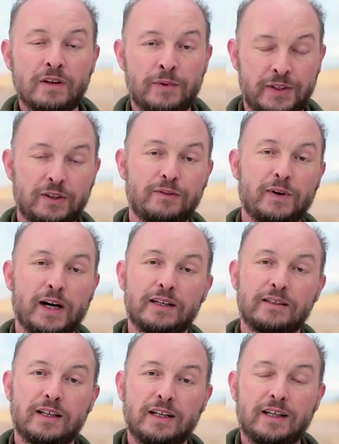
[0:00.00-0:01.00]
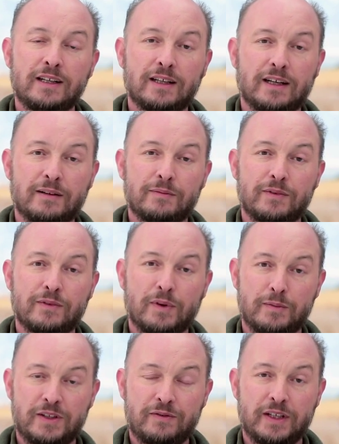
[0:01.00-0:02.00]
But you'll find
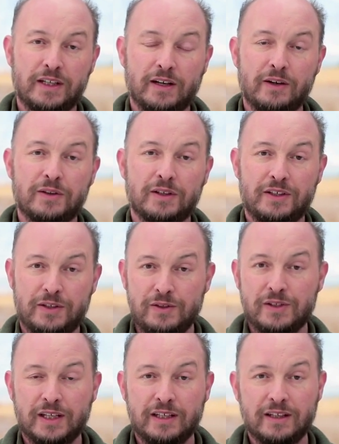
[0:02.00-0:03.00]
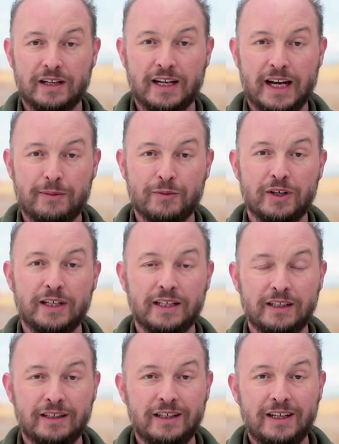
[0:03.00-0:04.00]
from this video that using a camera
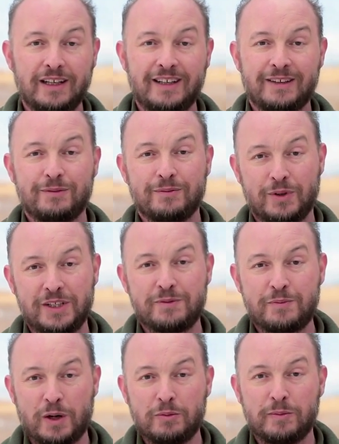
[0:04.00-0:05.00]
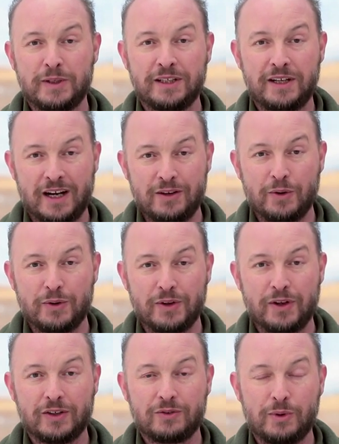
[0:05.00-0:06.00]
in what is probably an
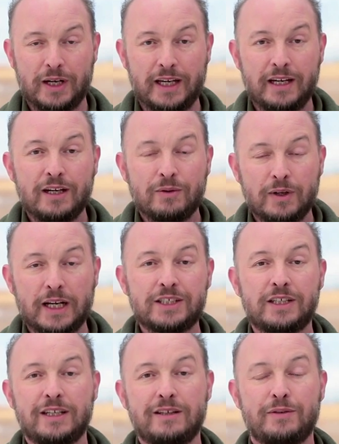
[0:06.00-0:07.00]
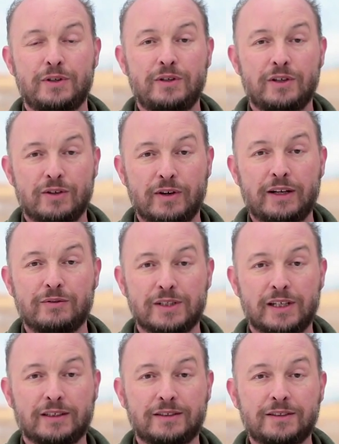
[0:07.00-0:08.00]
unorthodox way will actually give you great
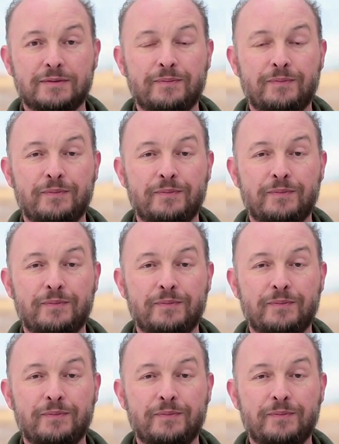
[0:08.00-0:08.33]
results.